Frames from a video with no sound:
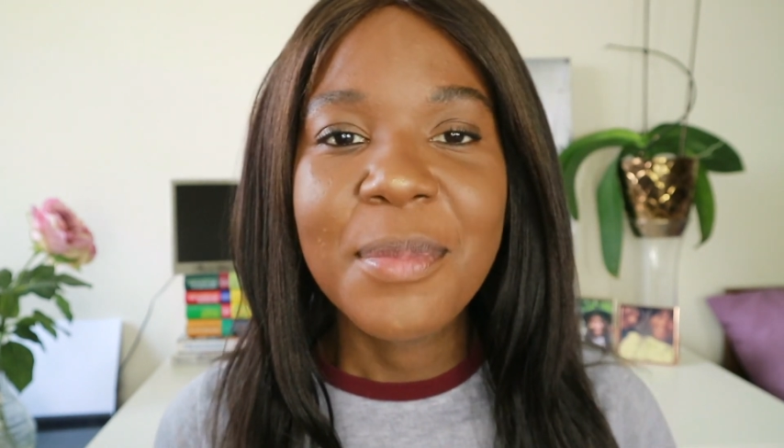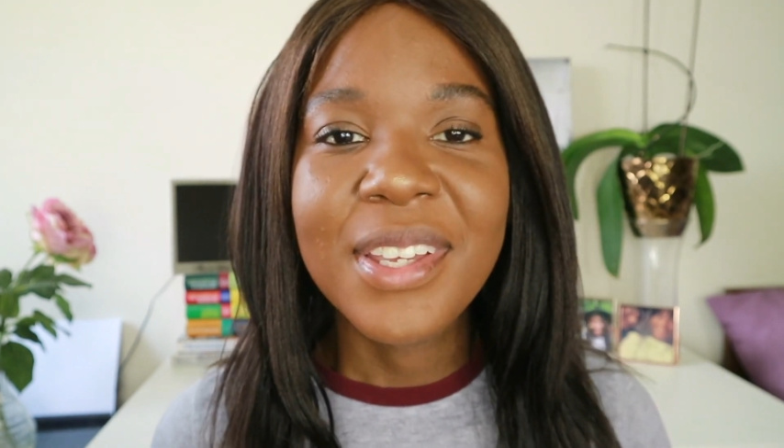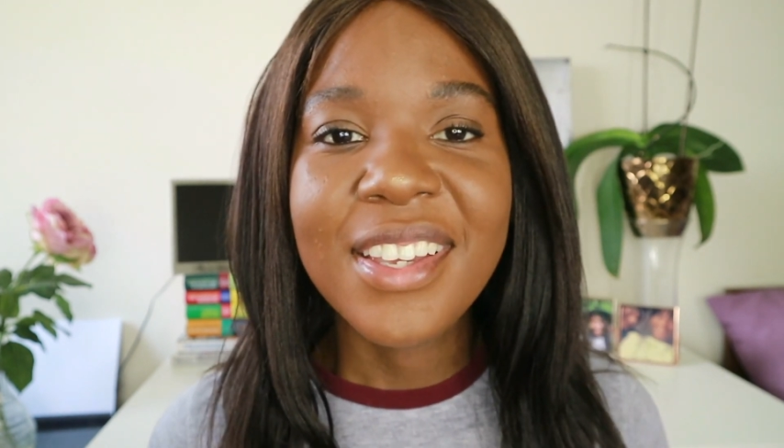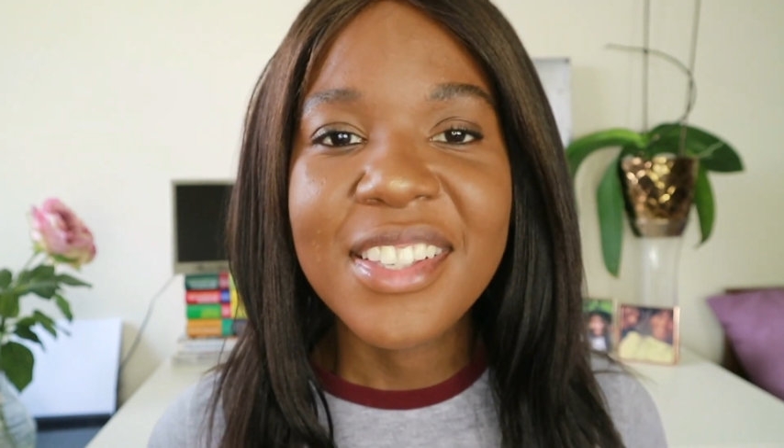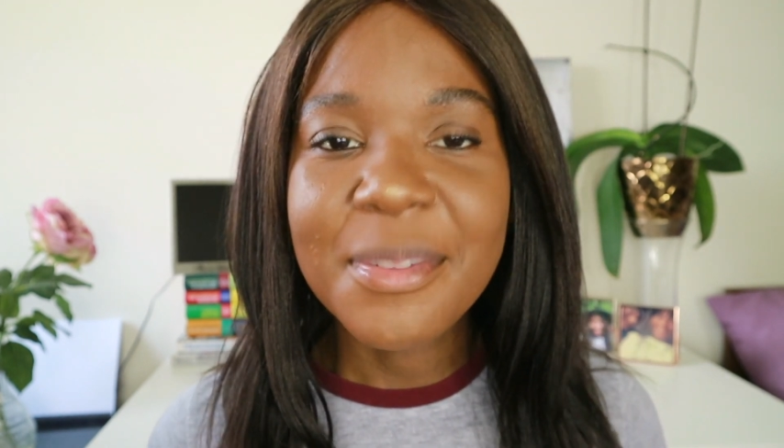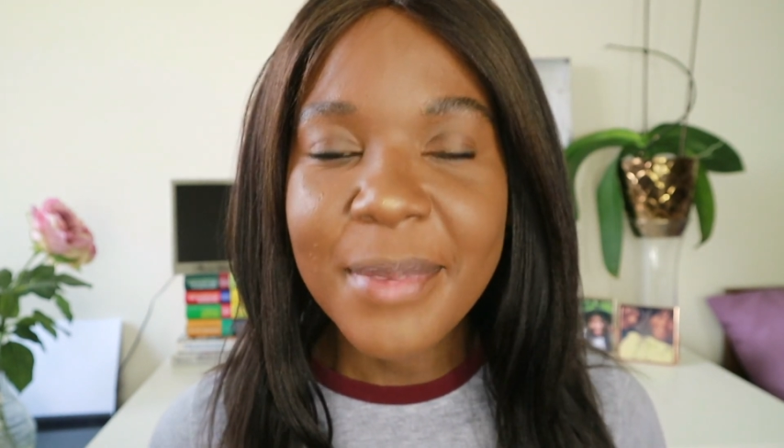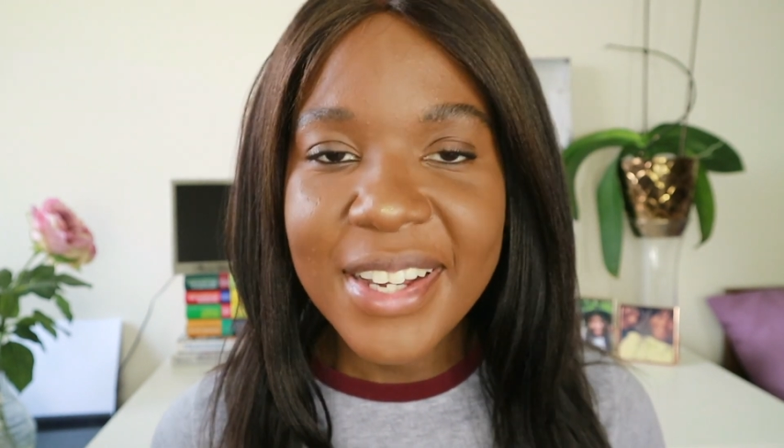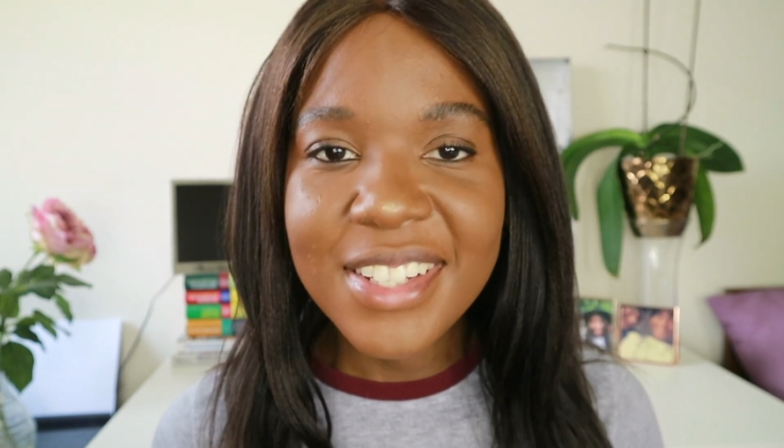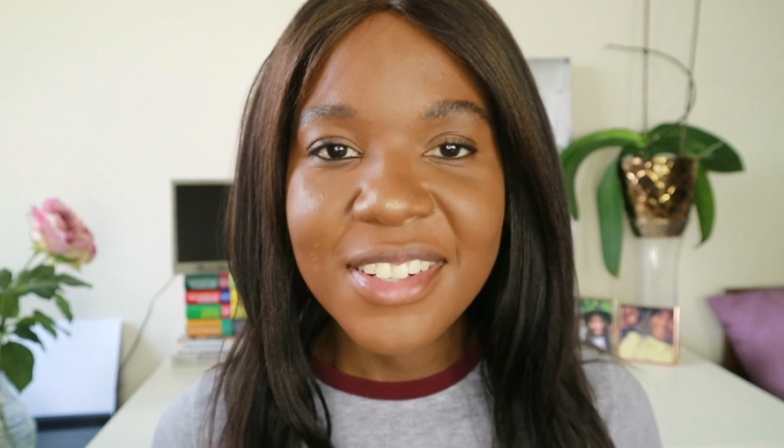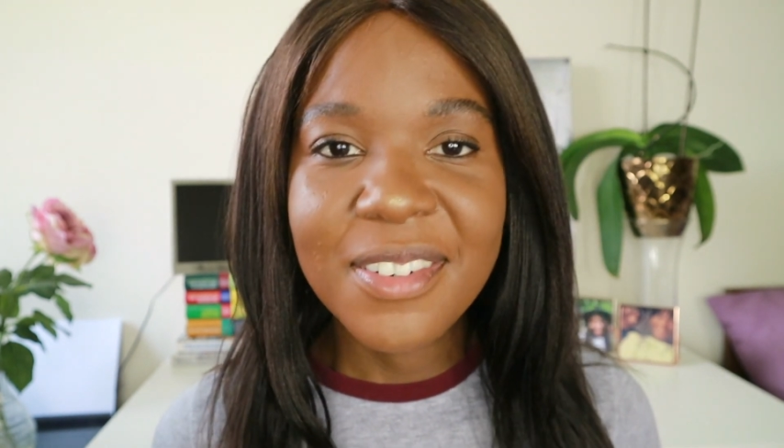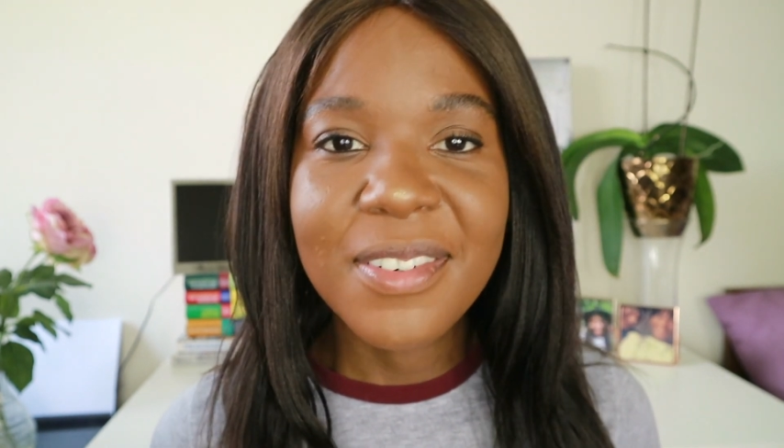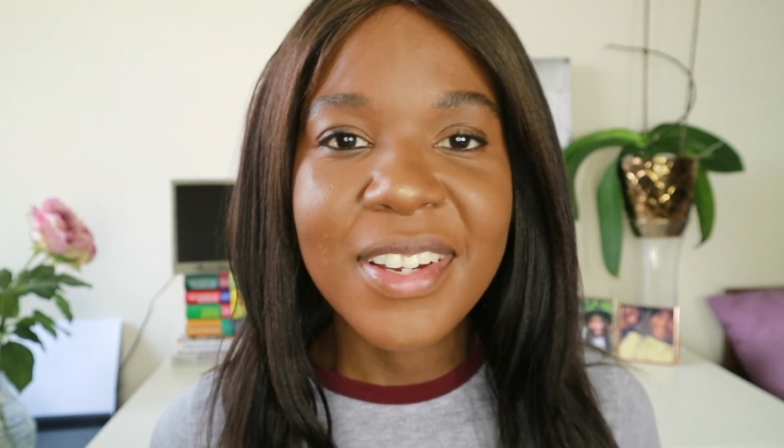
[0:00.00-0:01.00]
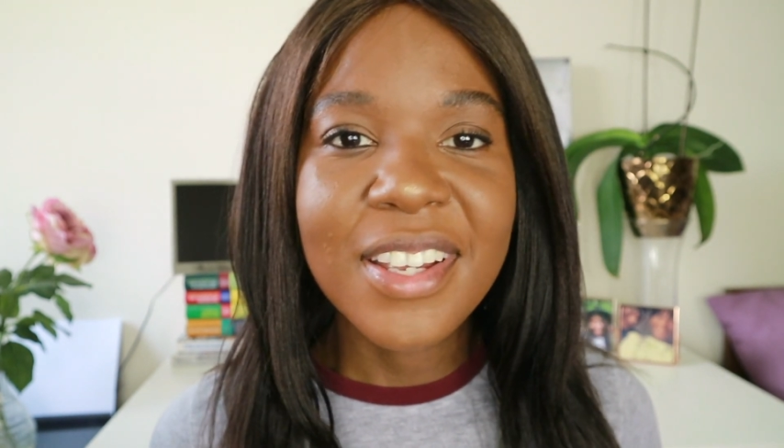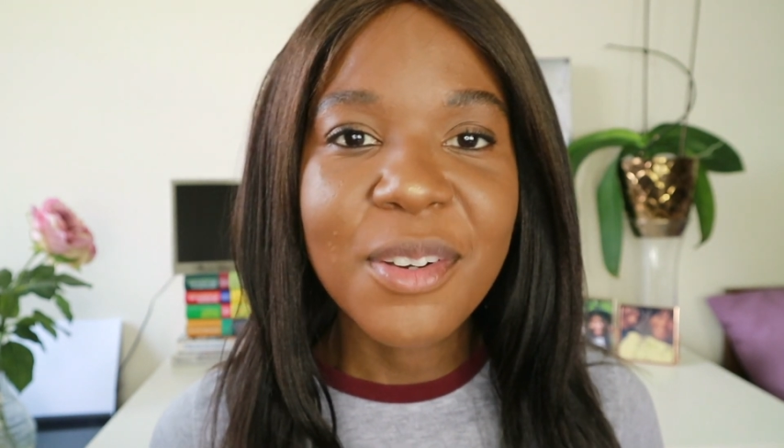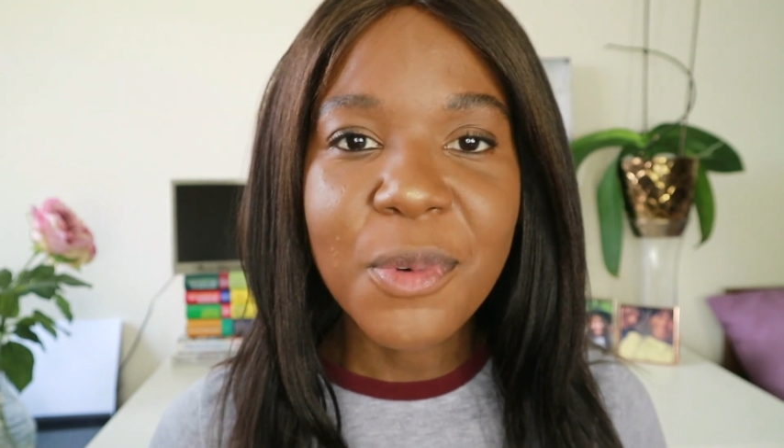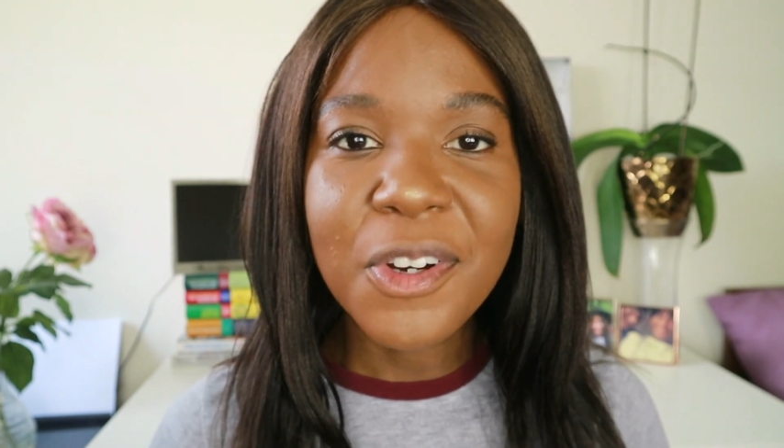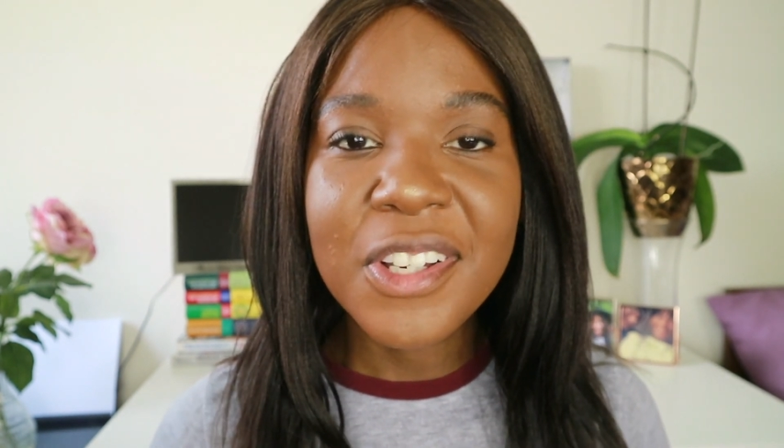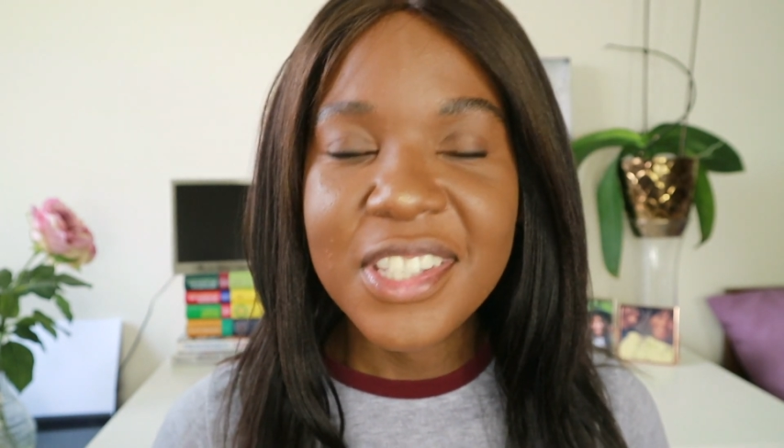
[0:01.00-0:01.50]
because my degree
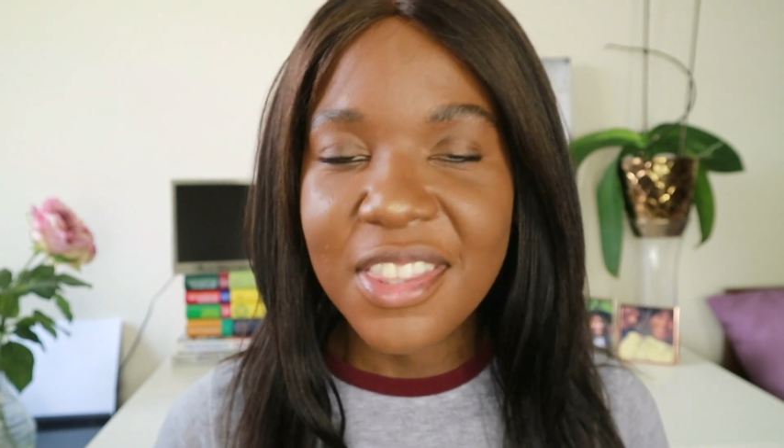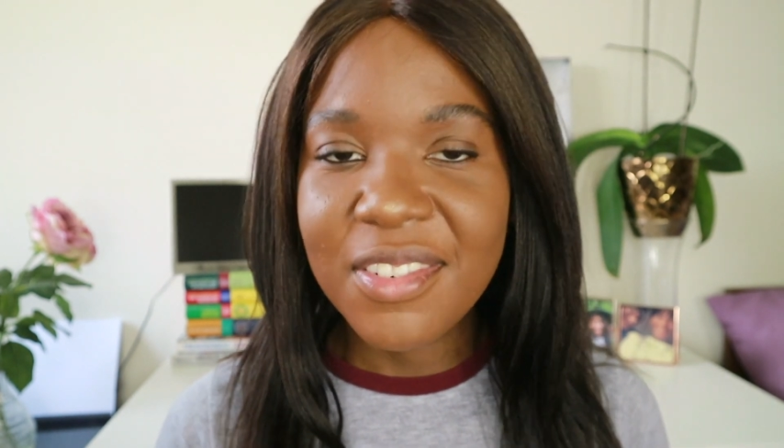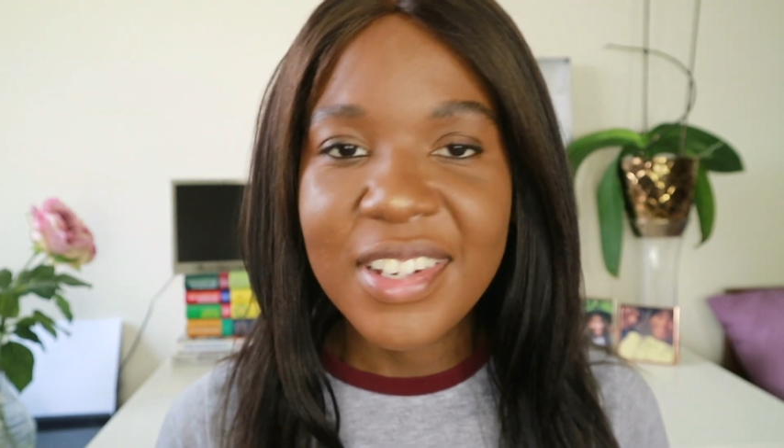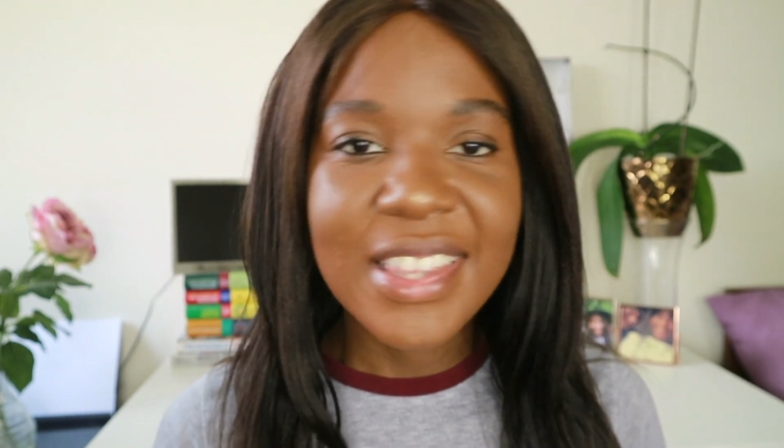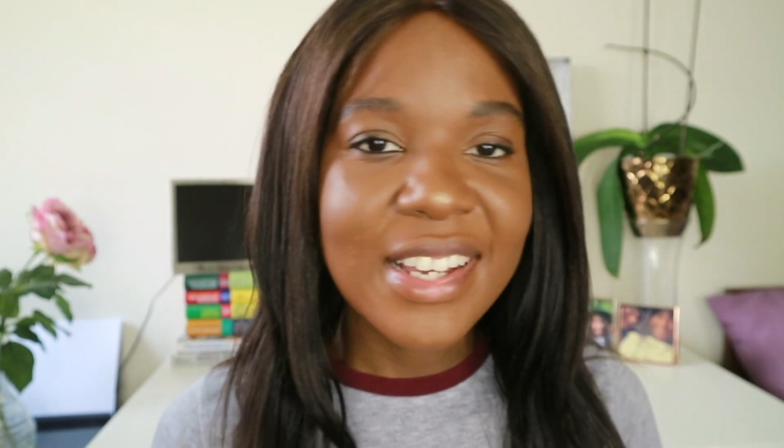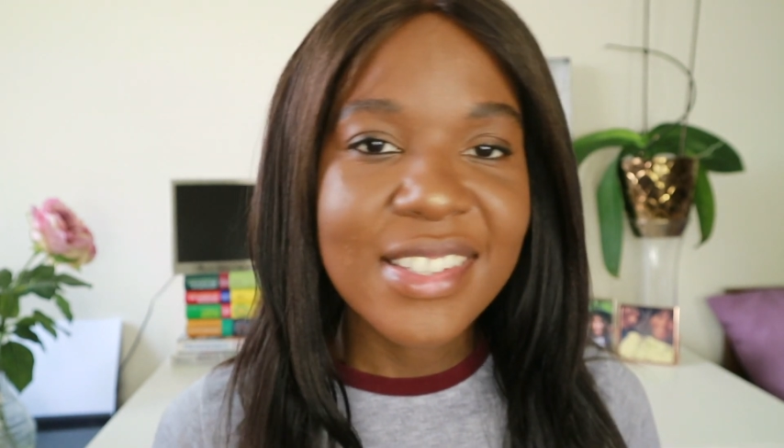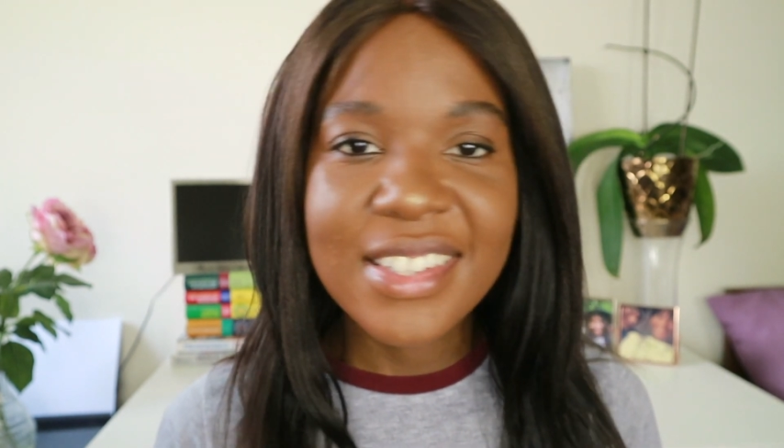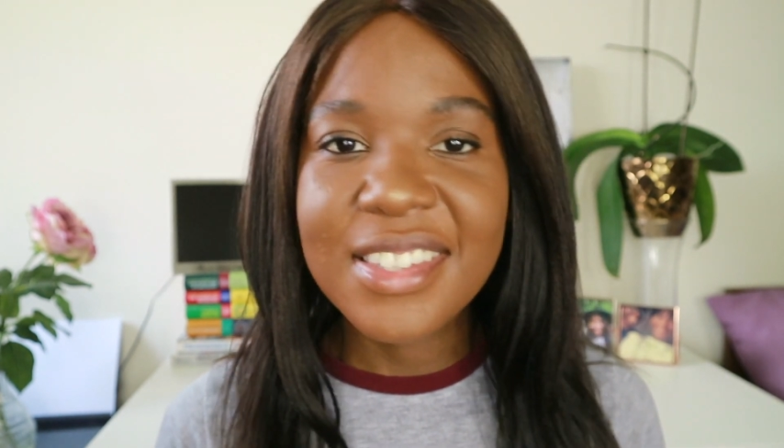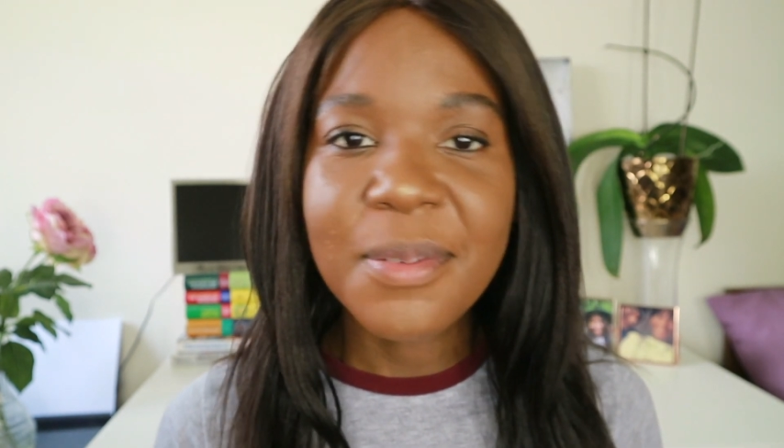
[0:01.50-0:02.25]
was 3,000